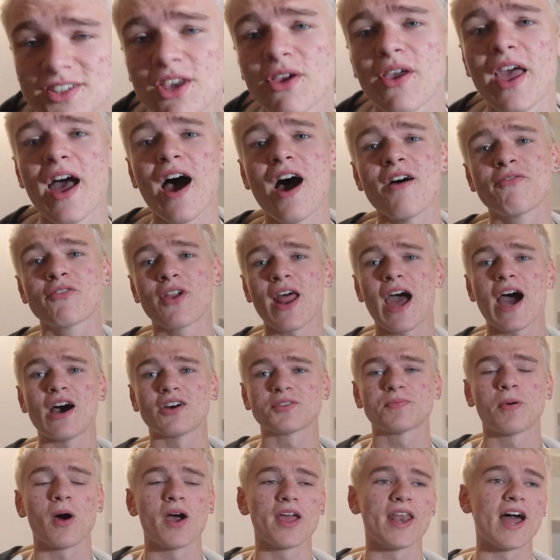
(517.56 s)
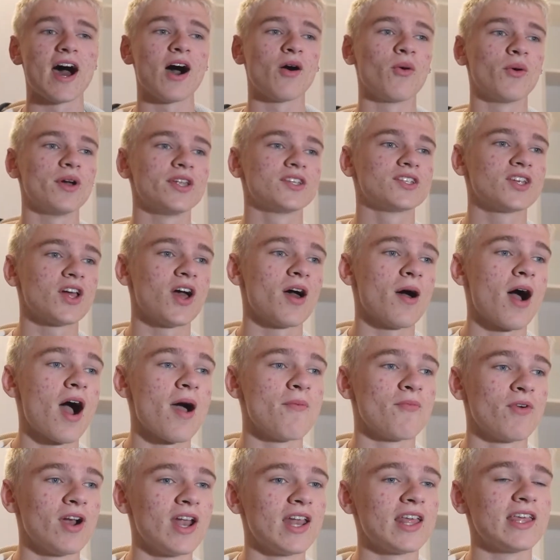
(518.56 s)
So yeah, I've got a house party now, which uh,
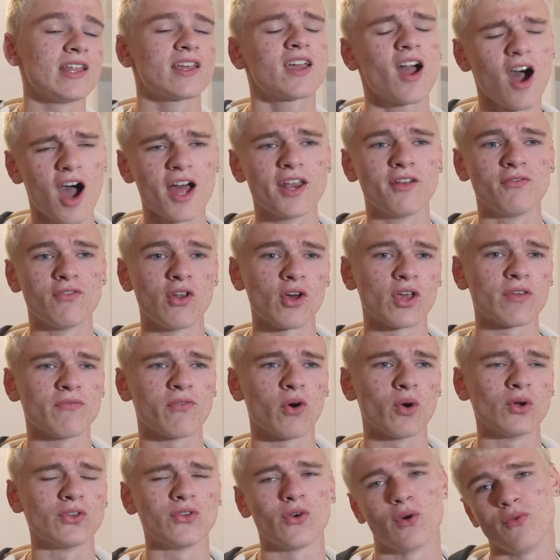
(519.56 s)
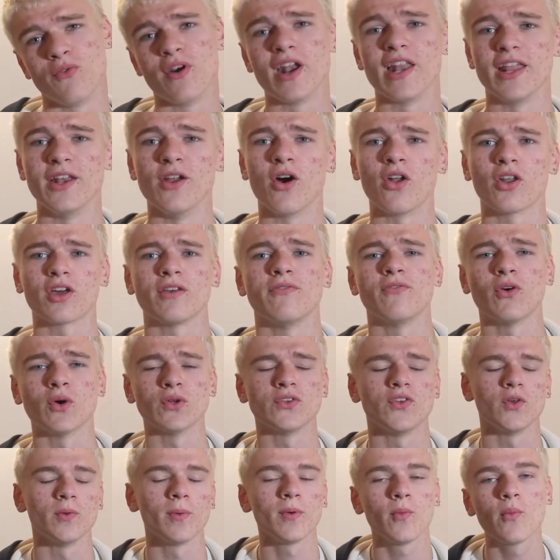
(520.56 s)
I'm really kind of looking forward to and really not looking
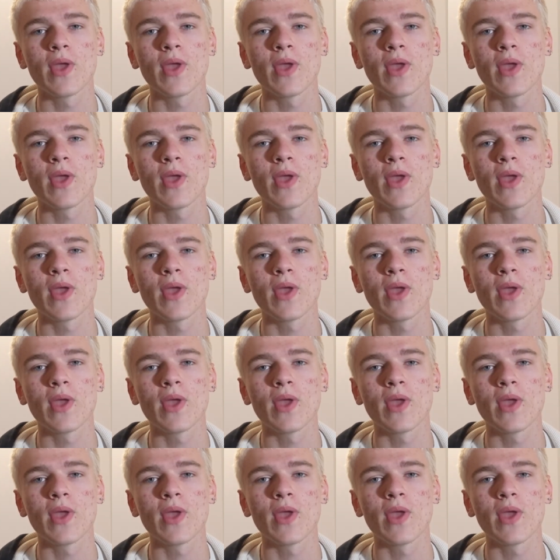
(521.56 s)
forward to.